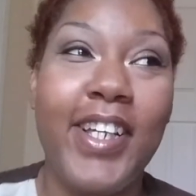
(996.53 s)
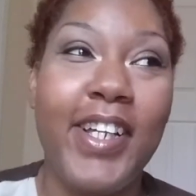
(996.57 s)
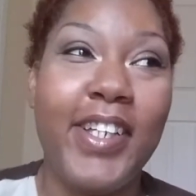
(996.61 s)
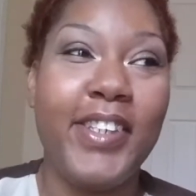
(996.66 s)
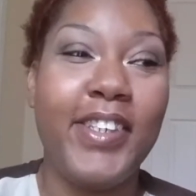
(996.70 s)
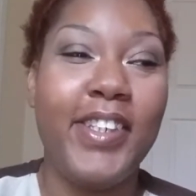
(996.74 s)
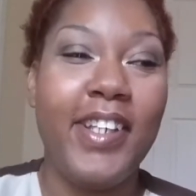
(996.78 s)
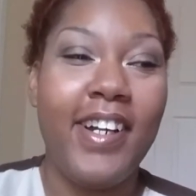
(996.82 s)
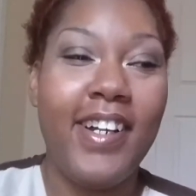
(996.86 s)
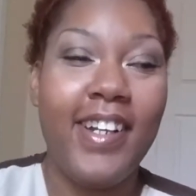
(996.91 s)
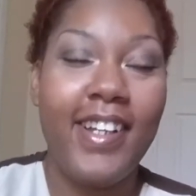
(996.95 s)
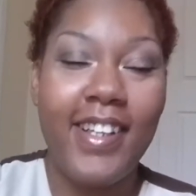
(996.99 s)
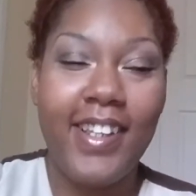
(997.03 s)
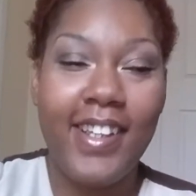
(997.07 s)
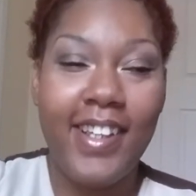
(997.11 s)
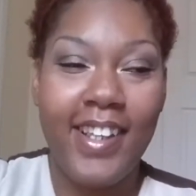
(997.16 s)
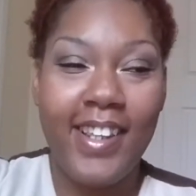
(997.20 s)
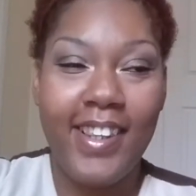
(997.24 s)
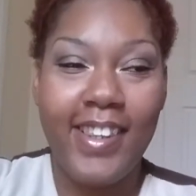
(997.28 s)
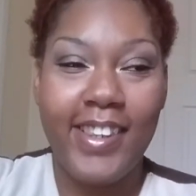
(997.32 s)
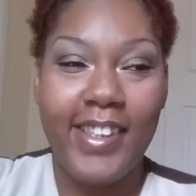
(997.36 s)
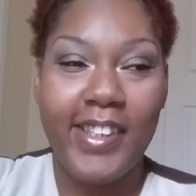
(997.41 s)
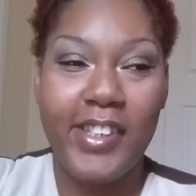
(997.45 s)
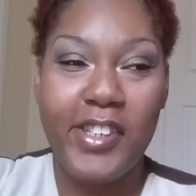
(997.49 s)
I
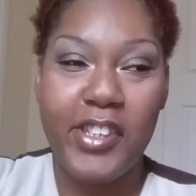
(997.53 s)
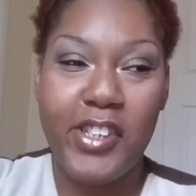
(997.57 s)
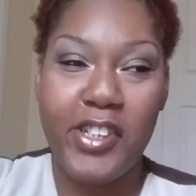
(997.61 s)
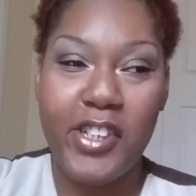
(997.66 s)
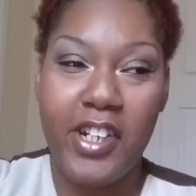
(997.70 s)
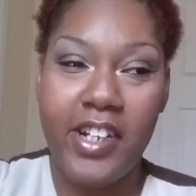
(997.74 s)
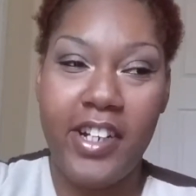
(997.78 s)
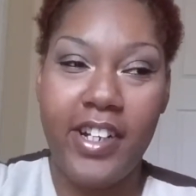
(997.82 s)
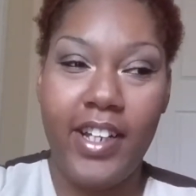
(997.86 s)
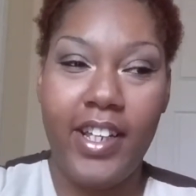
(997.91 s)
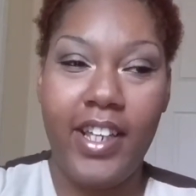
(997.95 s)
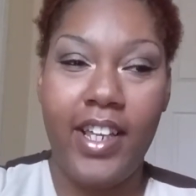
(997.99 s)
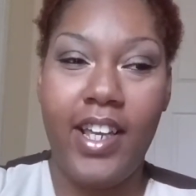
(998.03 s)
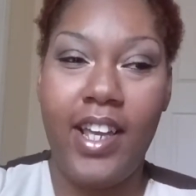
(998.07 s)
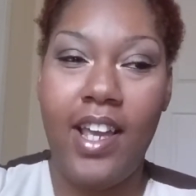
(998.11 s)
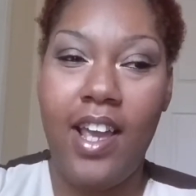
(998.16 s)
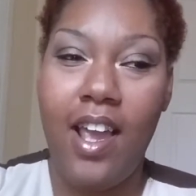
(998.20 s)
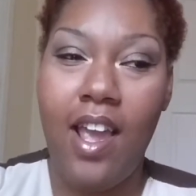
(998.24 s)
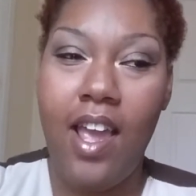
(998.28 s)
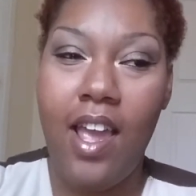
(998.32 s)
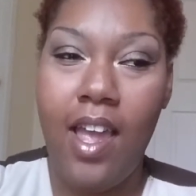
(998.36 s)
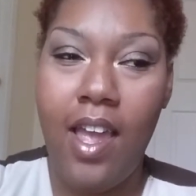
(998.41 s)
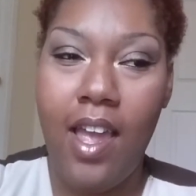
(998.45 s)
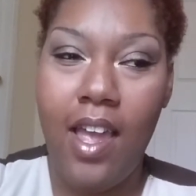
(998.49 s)
started this
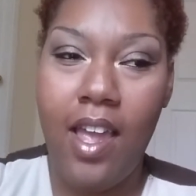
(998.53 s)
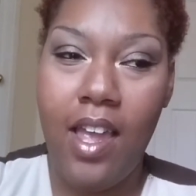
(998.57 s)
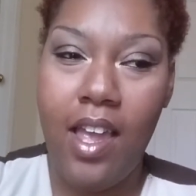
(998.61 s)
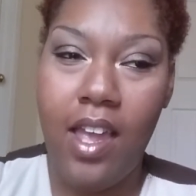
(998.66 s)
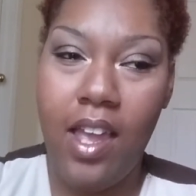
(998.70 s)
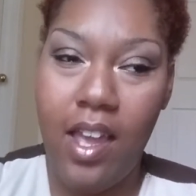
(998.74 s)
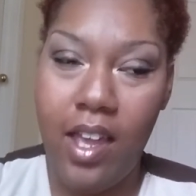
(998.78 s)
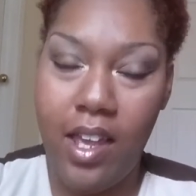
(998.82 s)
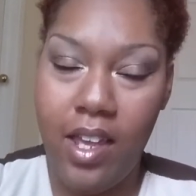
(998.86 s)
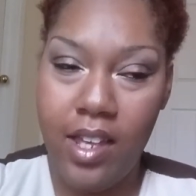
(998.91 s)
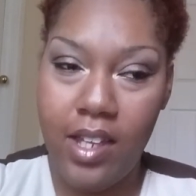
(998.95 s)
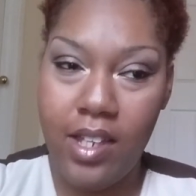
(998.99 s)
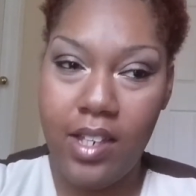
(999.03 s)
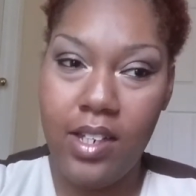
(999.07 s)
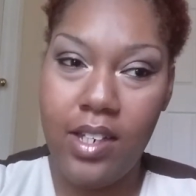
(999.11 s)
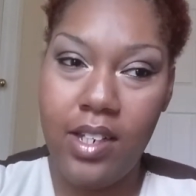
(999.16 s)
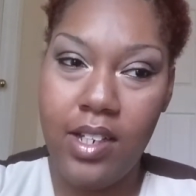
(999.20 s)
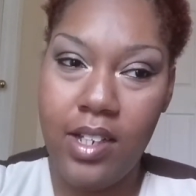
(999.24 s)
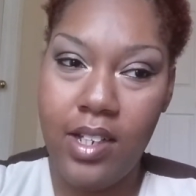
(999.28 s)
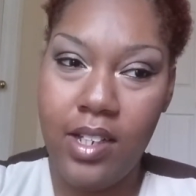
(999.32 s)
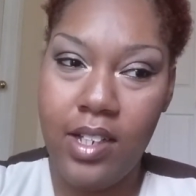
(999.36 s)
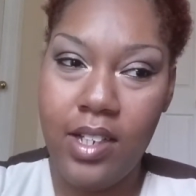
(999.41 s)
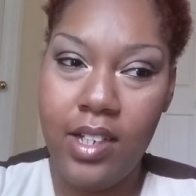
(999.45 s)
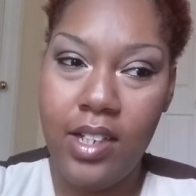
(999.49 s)
journey
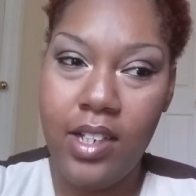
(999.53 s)
in